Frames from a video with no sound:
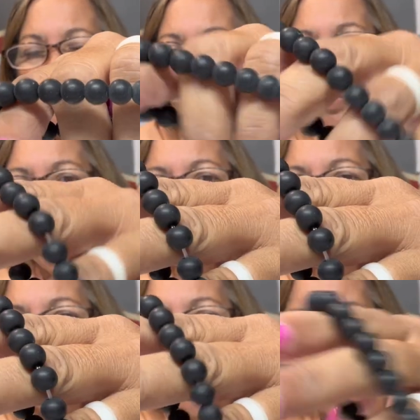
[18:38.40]
So
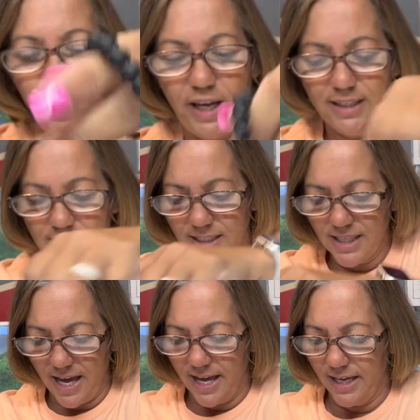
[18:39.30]
that's
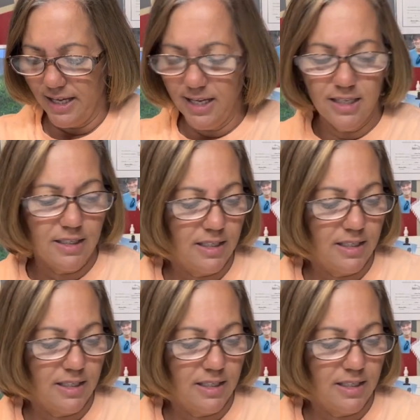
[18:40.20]
that.